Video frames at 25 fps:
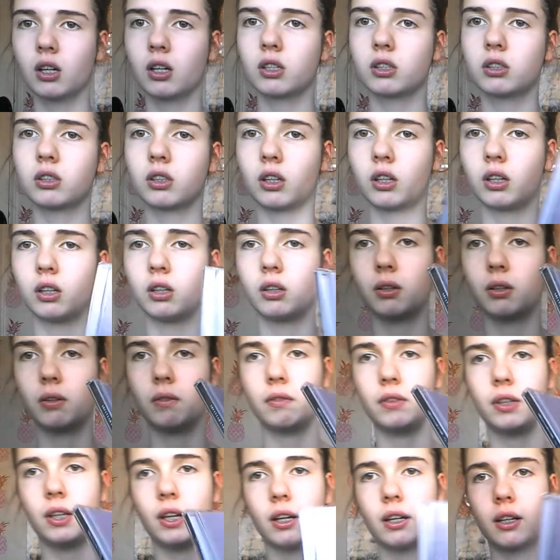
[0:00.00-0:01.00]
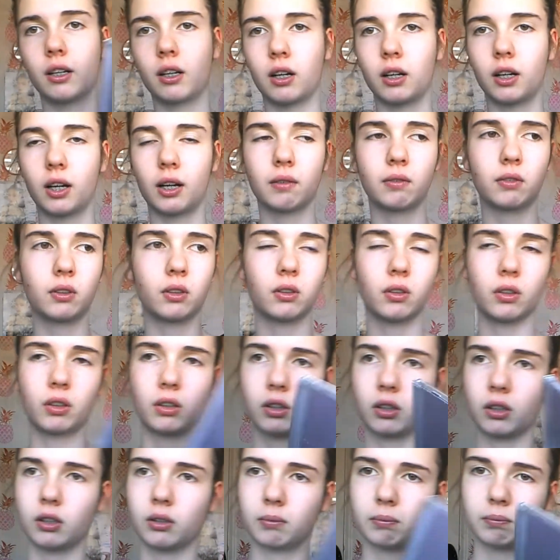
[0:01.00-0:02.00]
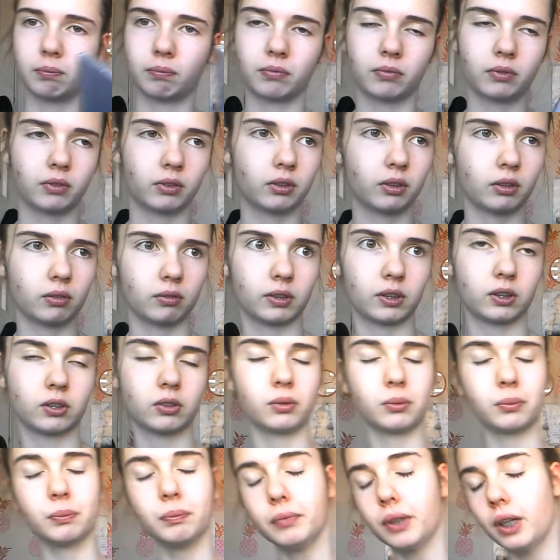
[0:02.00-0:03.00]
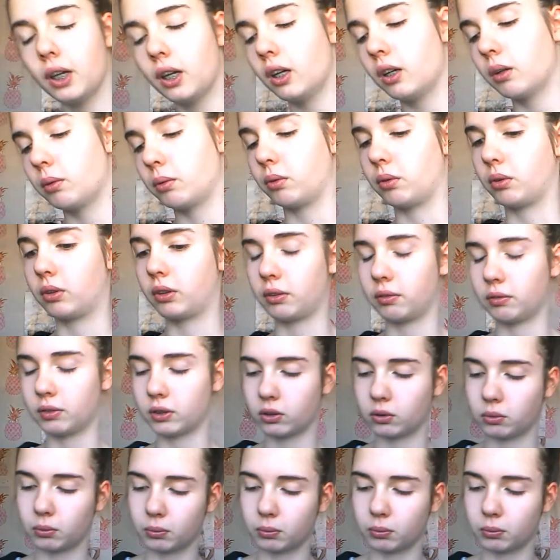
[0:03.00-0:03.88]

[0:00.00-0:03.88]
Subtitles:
So yeah, I haven't got the original. Not the original, but you know.